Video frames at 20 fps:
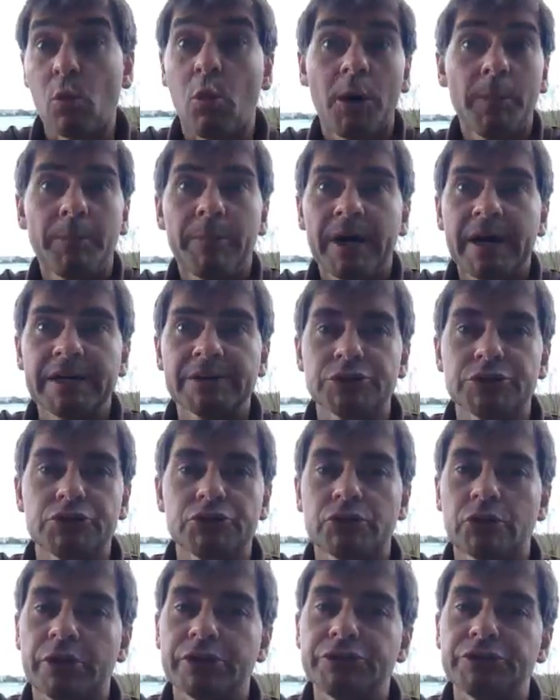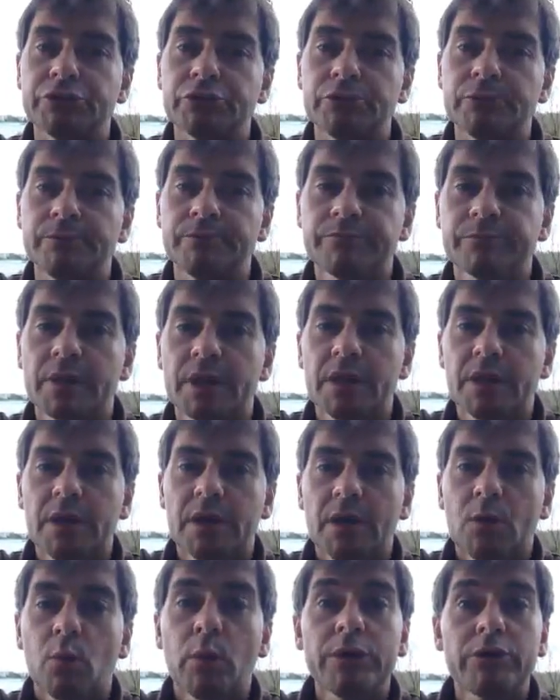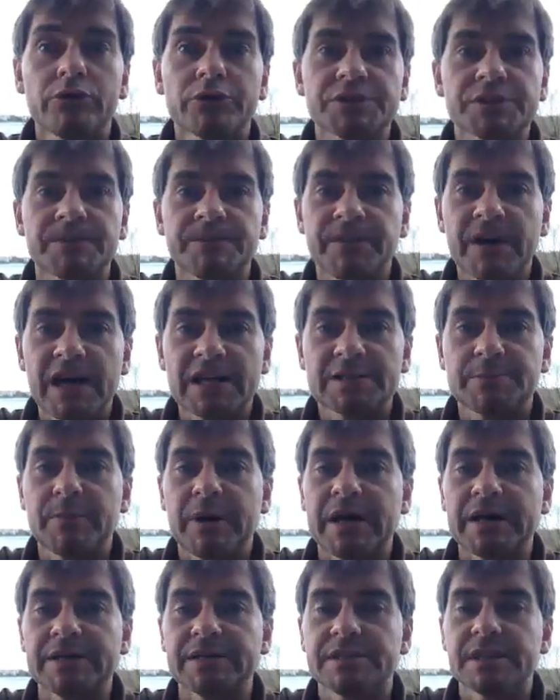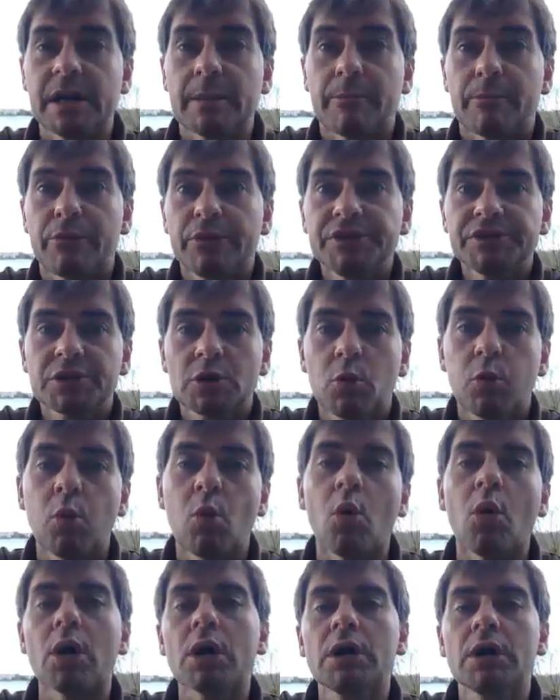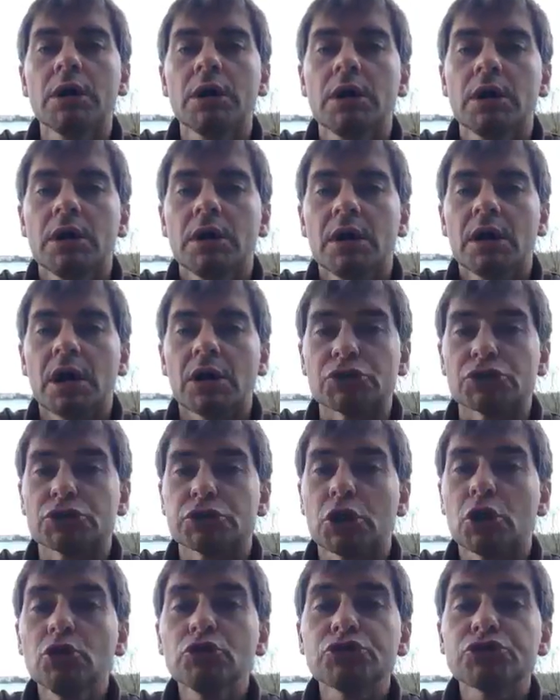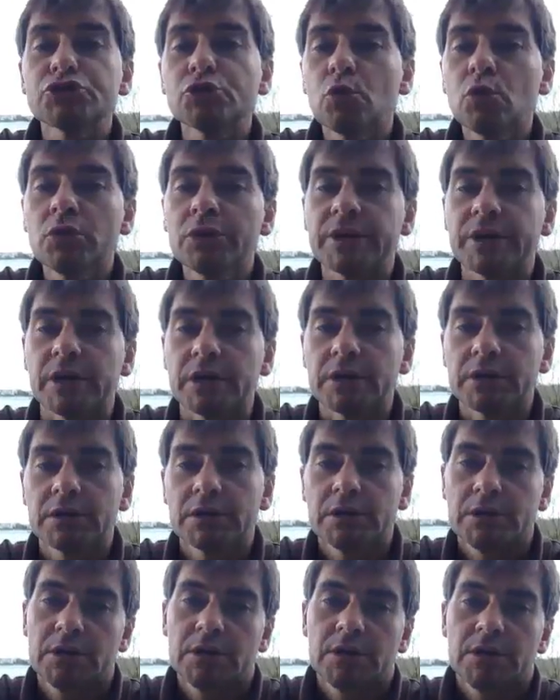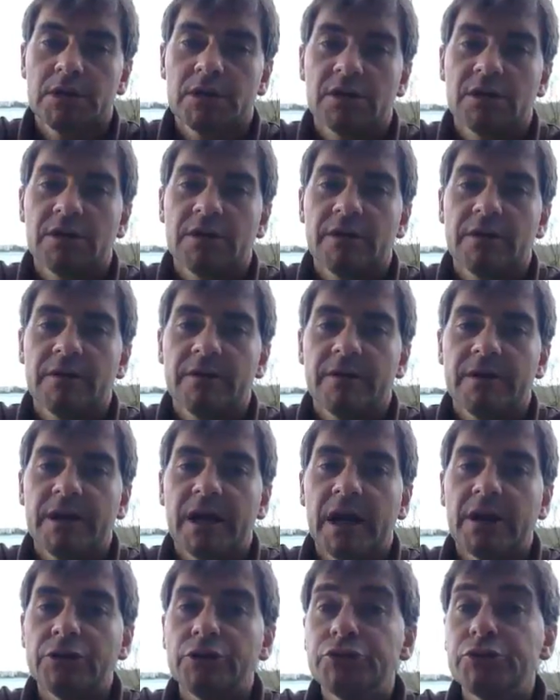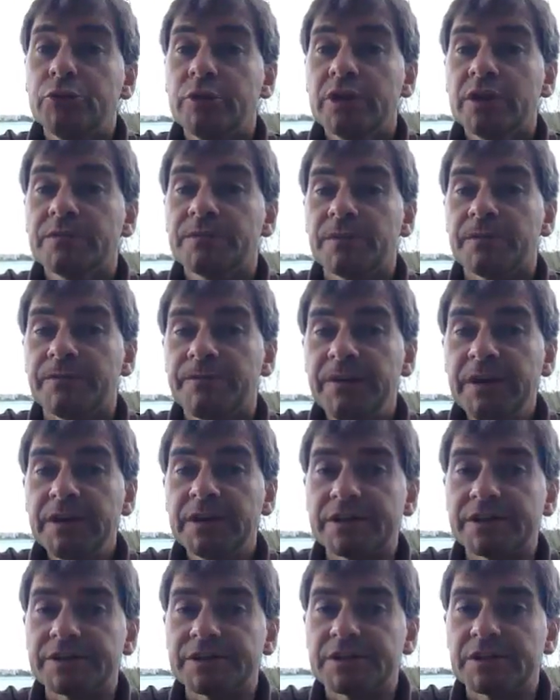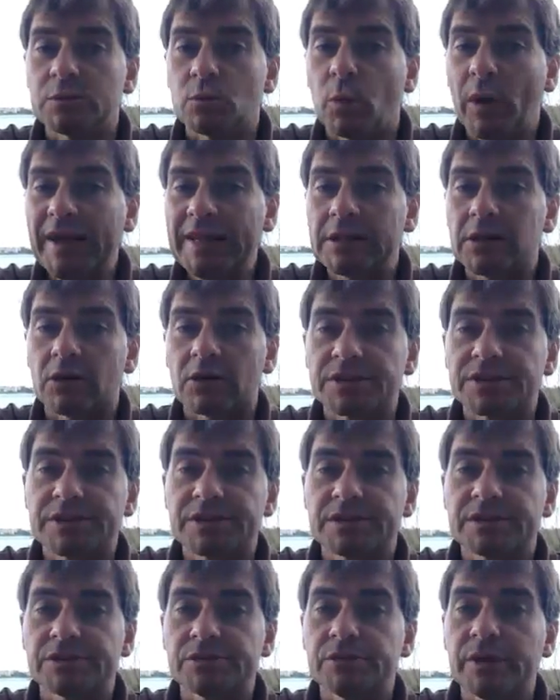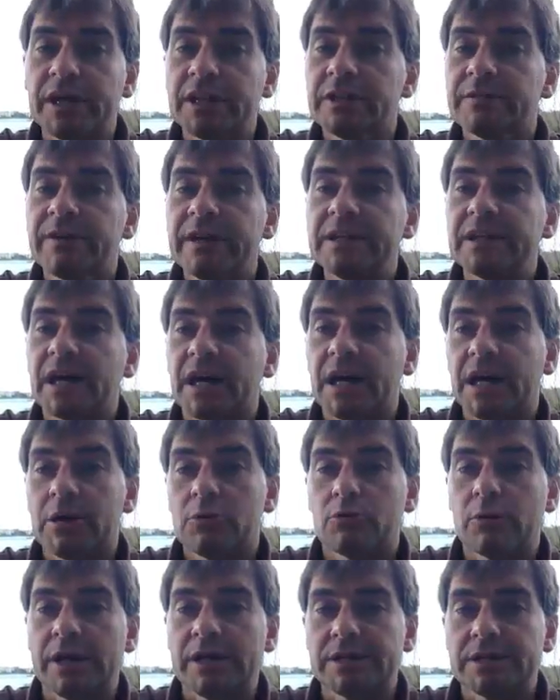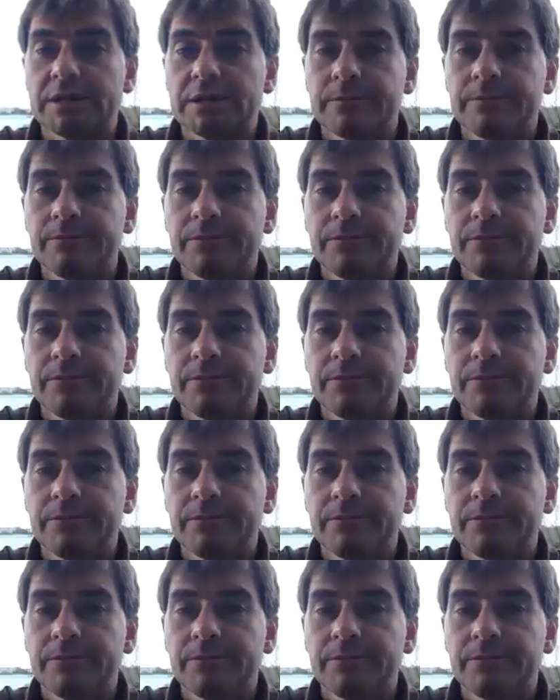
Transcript: What pace should I do? Whether it's a fast pace, a brisk walk, a slow saunter. Are you doing it for fitness and weight loss, to elevate your heart rate?